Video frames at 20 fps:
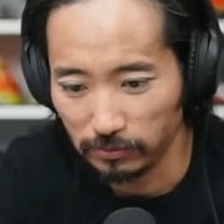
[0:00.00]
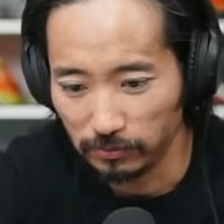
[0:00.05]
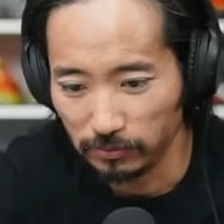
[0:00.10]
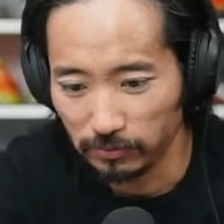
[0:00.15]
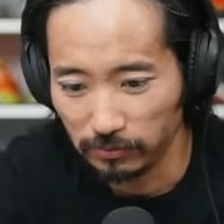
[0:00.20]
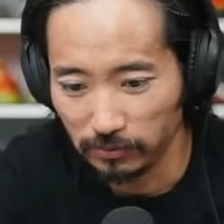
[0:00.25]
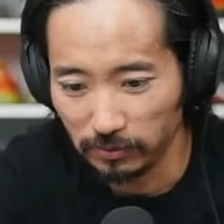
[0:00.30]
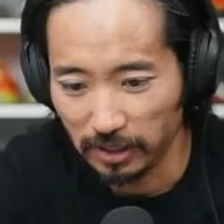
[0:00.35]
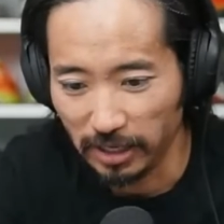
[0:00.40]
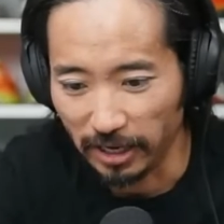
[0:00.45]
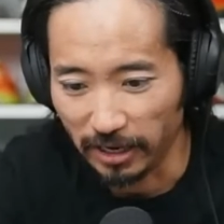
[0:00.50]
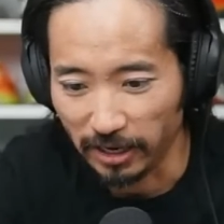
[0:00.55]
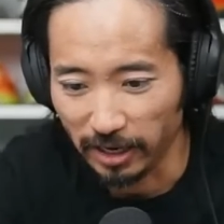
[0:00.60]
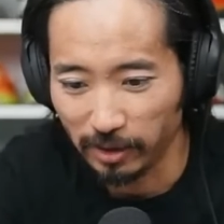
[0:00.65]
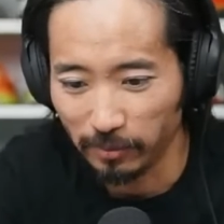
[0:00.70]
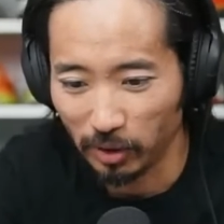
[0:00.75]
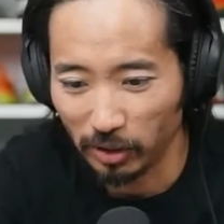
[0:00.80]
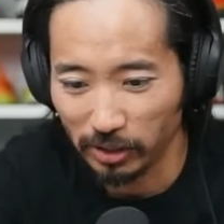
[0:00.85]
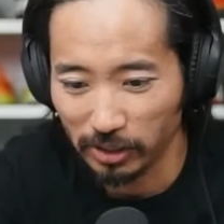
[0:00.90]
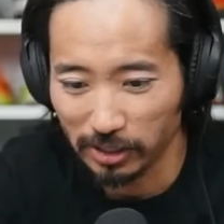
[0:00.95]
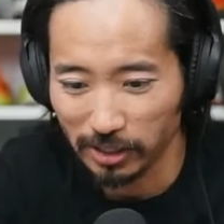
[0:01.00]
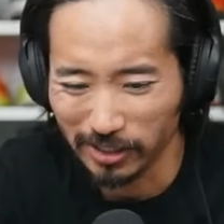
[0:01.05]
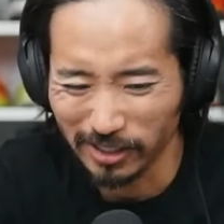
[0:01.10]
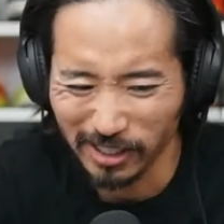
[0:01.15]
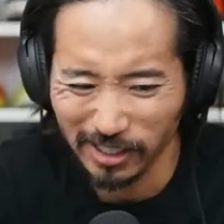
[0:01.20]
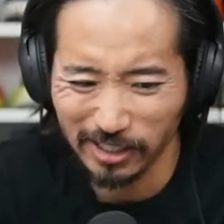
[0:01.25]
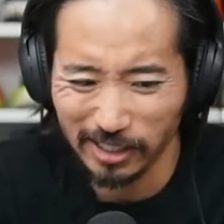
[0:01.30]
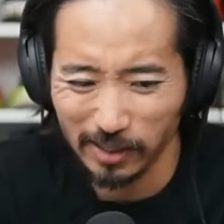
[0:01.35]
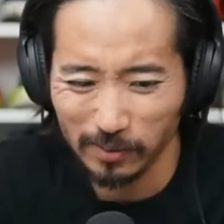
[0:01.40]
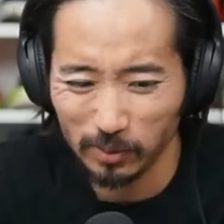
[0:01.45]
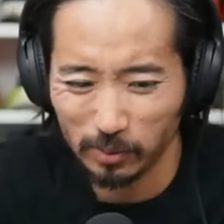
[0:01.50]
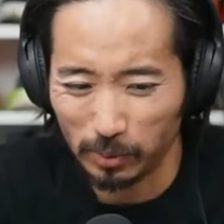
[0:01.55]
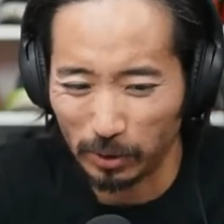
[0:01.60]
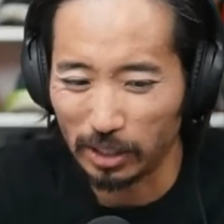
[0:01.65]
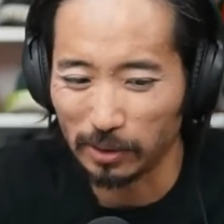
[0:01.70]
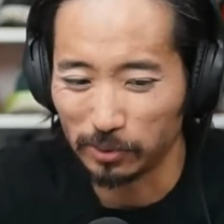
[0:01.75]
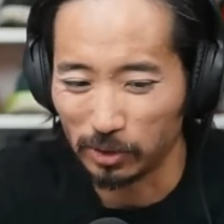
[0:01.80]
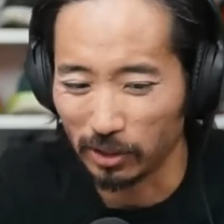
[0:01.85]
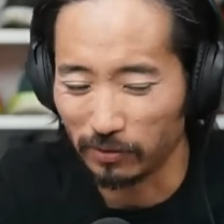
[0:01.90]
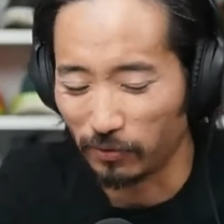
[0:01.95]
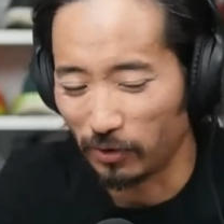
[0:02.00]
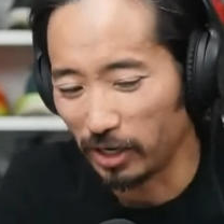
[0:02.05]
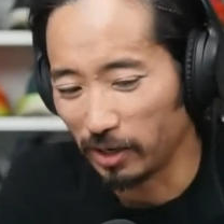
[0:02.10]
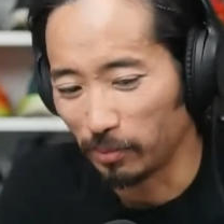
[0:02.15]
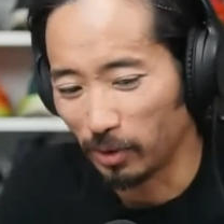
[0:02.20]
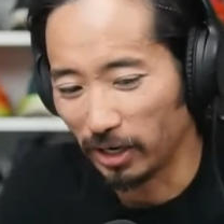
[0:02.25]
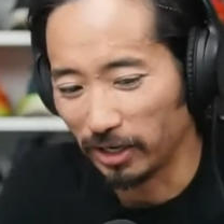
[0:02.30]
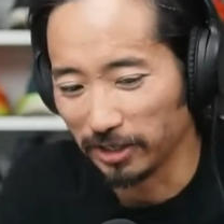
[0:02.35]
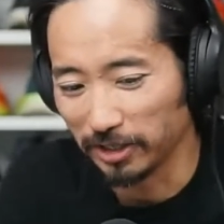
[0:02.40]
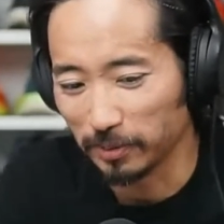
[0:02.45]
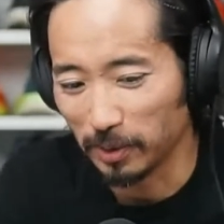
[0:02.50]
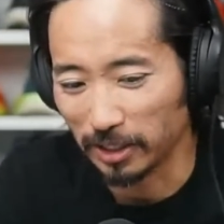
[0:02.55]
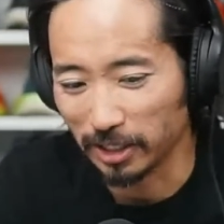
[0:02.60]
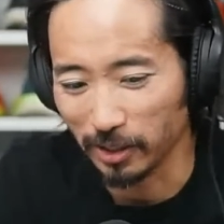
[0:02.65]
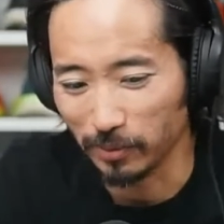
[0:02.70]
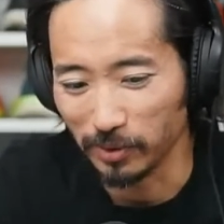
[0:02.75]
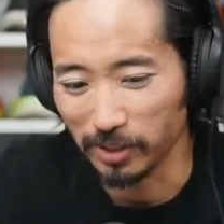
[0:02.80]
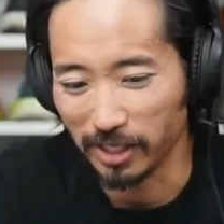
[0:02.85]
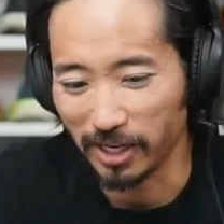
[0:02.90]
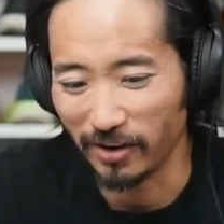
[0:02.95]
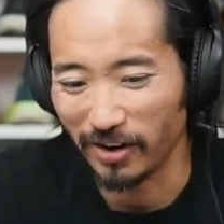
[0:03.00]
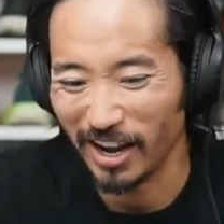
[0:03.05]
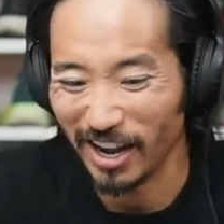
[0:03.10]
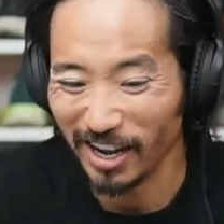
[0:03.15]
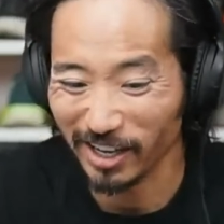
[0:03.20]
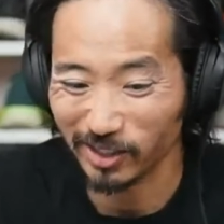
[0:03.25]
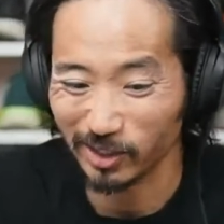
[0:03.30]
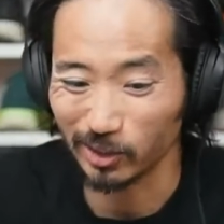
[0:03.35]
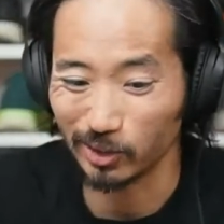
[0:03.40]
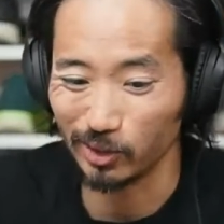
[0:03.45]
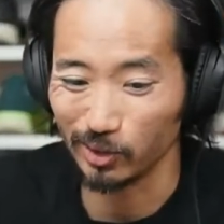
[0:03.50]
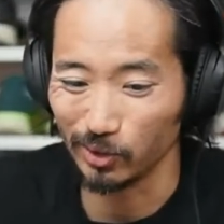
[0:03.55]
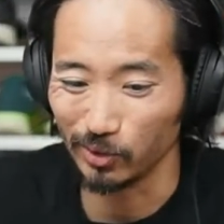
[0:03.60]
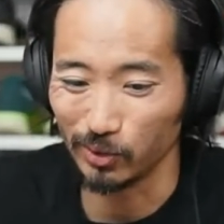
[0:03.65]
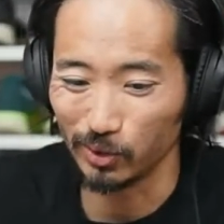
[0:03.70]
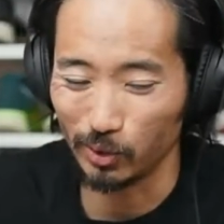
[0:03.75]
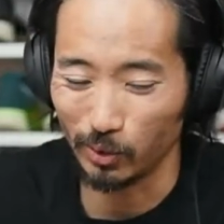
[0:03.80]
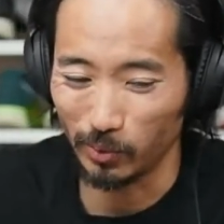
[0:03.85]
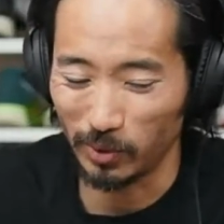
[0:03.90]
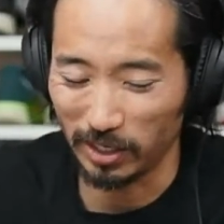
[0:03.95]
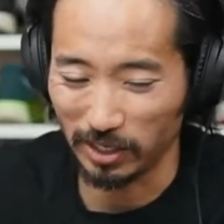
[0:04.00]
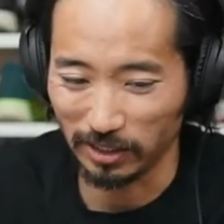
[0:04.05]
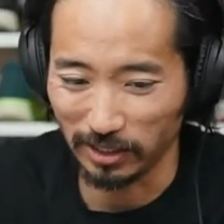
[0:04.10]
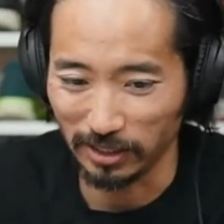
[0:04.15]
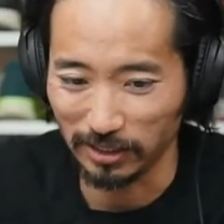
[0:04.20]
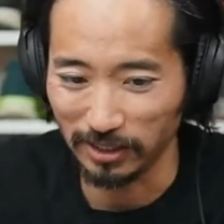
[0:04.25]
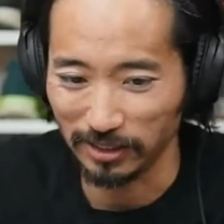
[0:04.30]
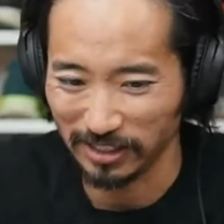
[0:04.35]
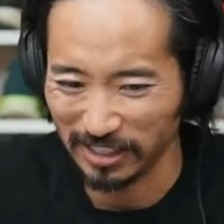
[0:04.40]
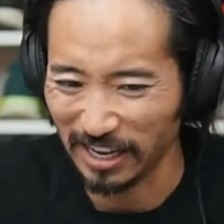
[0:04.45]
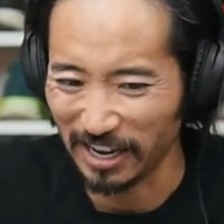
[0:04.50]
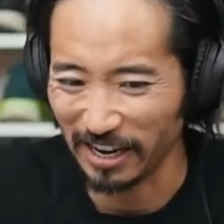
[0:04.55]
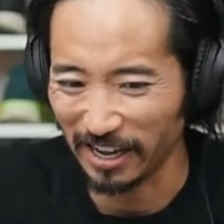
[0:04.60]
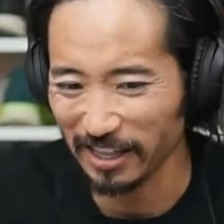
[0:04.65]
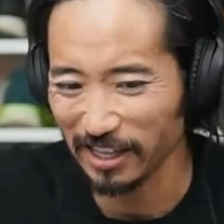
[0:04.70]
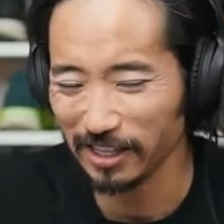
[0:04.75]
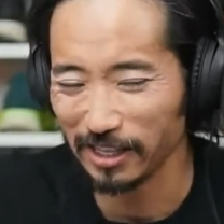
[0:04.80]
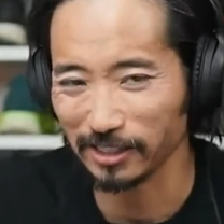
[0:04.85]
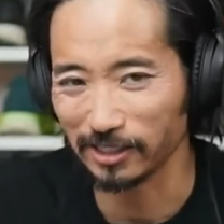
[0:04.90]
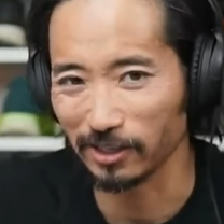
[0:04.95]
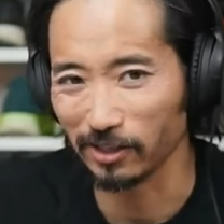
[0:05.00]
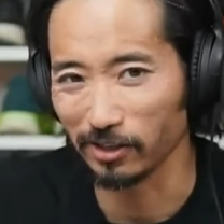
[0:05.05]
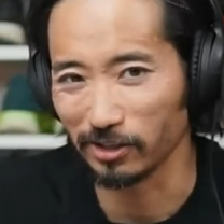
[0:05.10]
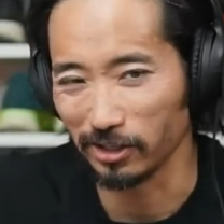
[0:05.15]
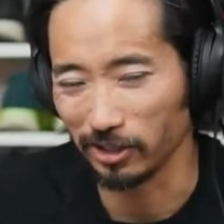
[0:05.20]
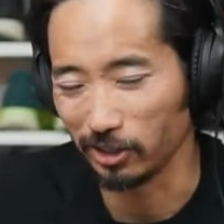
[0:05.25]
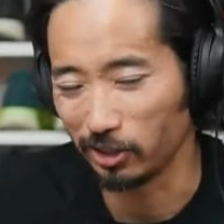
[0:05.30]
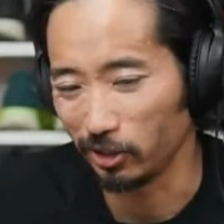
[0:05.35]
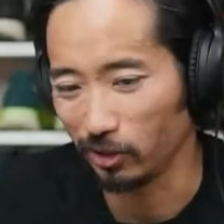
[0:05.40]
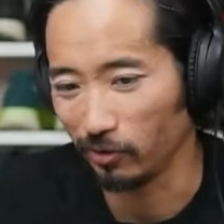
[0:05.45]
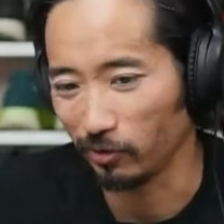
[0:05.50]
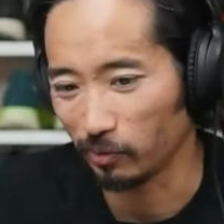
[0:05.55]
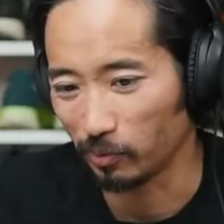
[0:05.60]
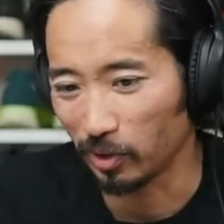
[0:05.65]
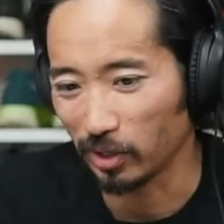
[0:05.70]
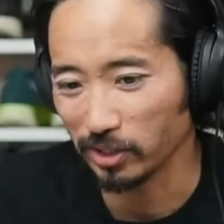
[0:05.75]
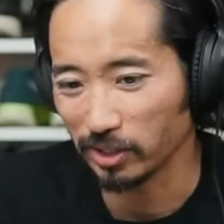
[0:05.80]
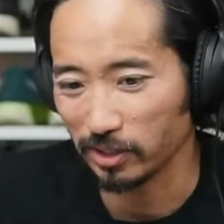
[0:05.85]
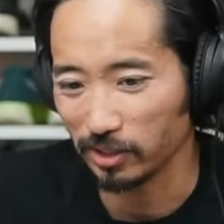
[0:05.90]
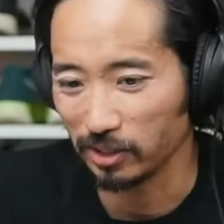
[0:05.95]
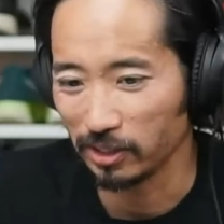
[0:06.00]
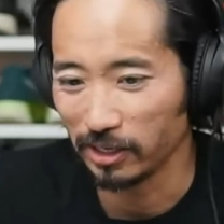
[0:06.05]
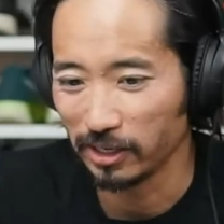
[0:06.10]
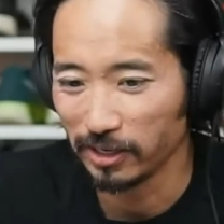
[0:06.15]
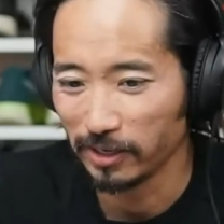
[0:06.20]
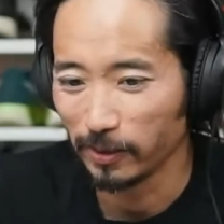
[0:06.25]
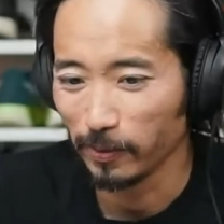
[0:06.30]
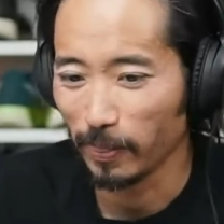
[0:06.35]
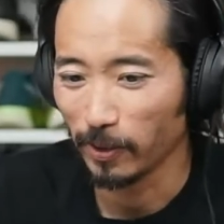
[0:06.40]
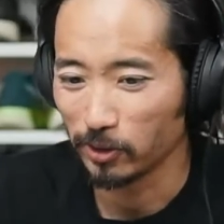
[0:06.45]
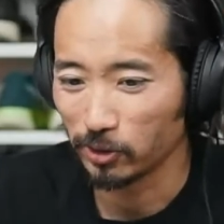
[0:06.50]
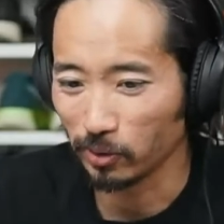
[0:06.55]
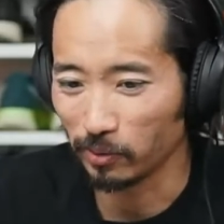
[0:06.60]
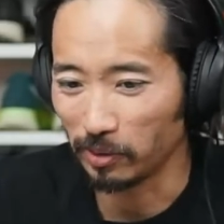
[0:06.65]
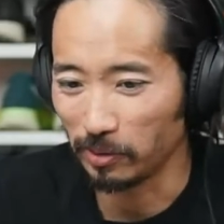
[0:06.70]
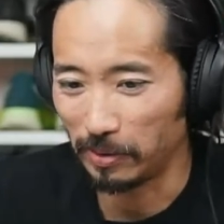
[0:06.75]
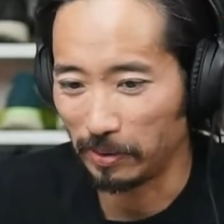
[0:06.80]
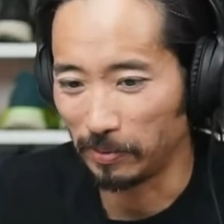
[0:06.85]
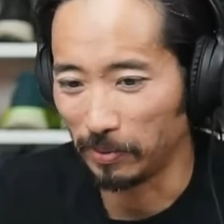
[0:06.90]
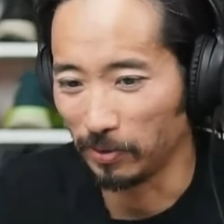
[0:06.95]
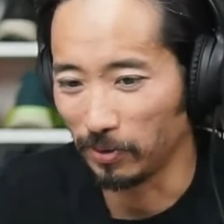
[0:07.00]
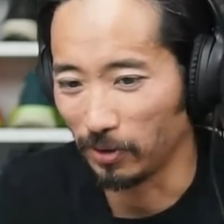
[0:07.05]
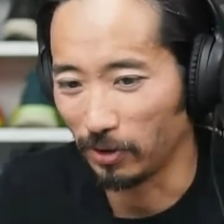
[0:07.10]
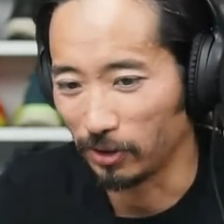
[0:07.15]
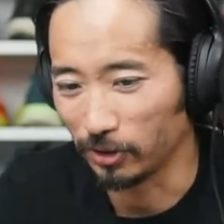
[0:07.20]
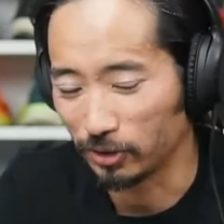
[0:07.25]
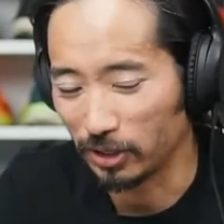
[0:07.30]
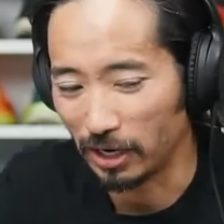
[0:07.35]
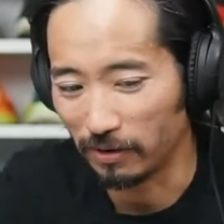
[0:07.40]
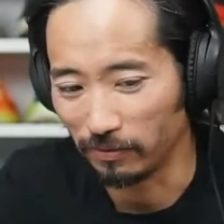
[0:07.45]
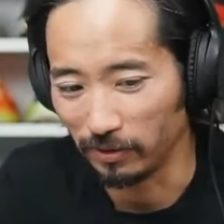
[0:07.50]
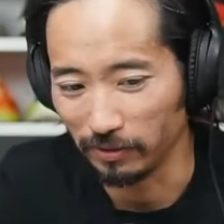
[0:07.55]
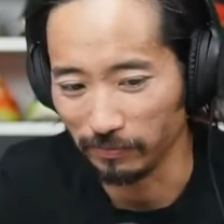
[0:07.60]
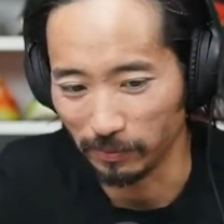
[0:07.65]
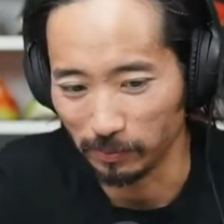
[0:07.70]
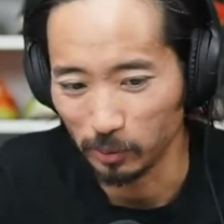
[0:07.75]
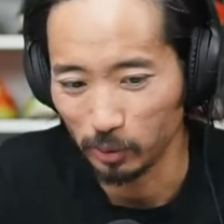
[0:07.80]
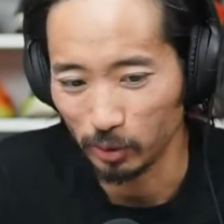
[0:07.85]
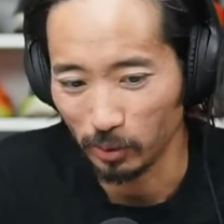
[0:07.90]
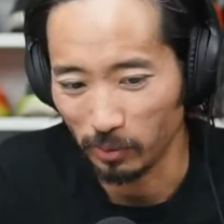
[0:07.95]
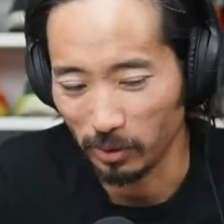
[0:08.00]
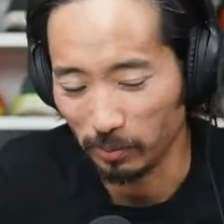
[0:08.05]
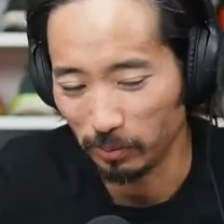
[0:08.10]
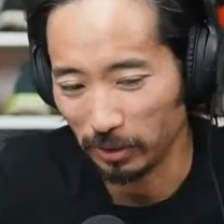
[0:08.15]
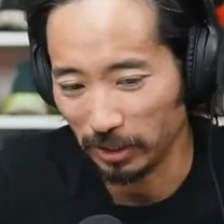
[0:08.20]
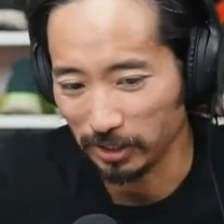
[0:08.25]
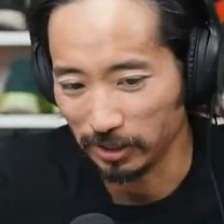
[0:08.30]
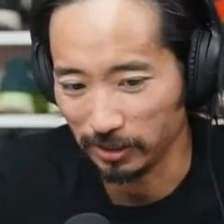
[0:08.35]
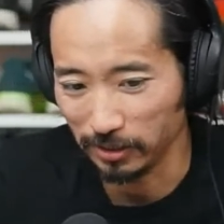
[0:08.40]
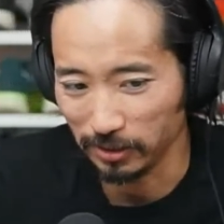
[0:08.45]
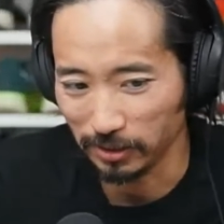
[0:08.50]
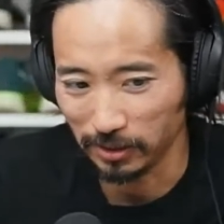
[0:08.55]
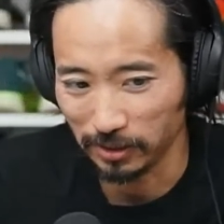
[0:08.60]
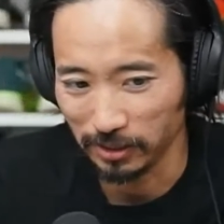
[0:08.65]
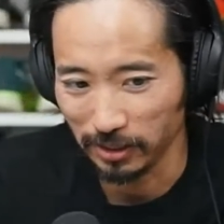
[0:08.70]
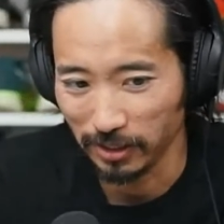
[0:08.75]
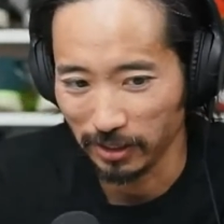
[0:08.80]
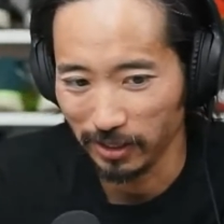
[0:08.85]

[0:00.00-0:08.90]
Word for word: Mm, yeah. And Martha says, it seems pretty absurd for any brand to expect anyone to carry extra shoes to a weekend like this. Yeah. I think that's the other thing, too. For Boston, so many people are traveling from so many places.